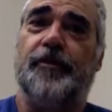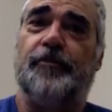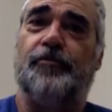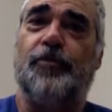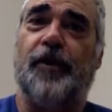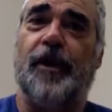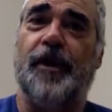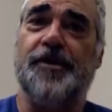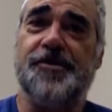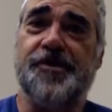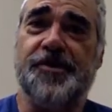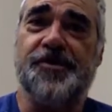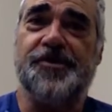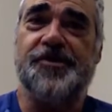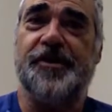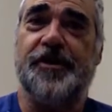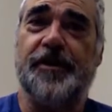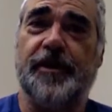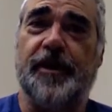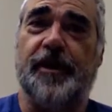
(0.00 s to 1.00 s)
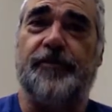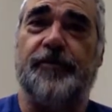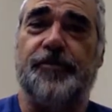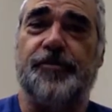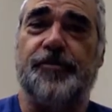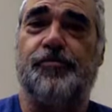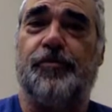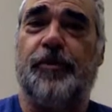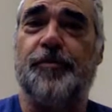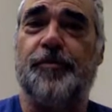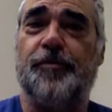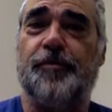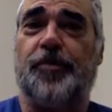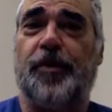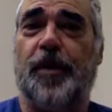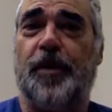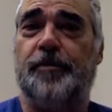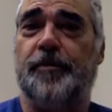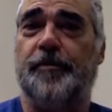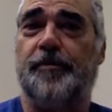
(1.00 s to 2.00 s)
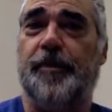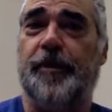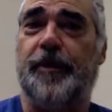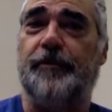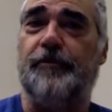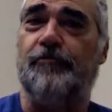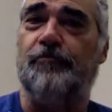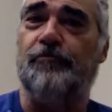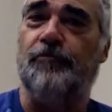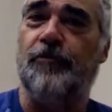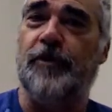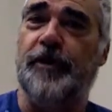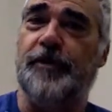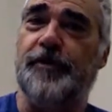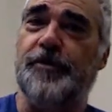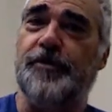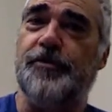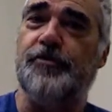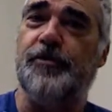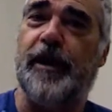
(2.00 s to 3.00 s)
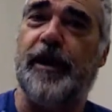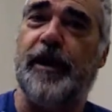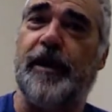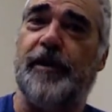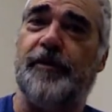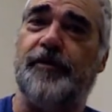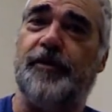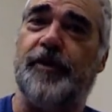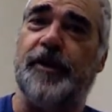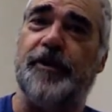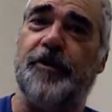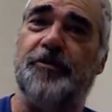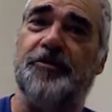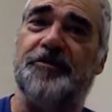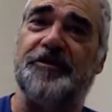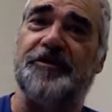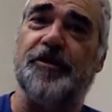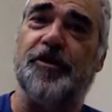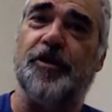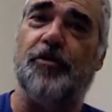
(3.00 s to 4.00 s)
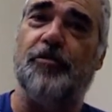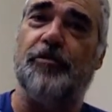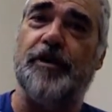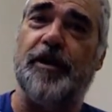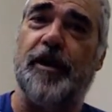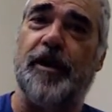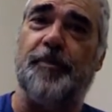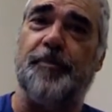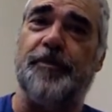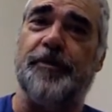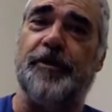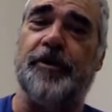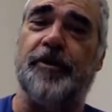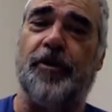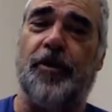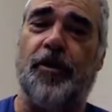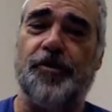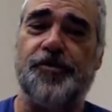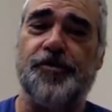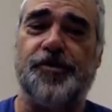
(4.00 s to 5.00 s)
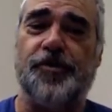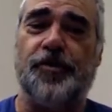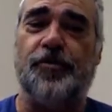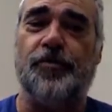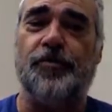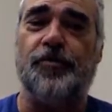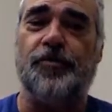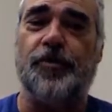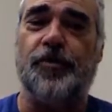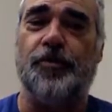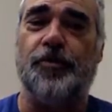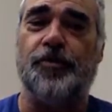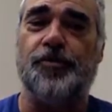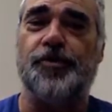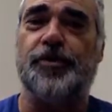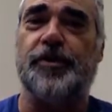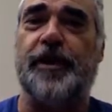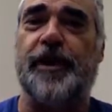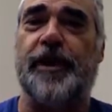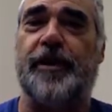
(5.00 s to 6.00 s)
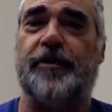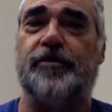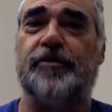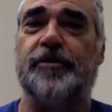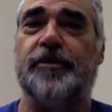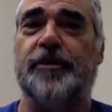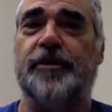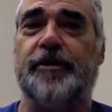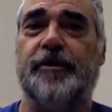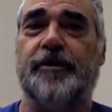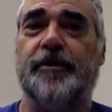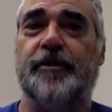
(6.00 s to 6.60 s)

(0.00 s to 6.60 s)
Rising sea level is one problem, but when you have an ocean going up, it also goes laterally.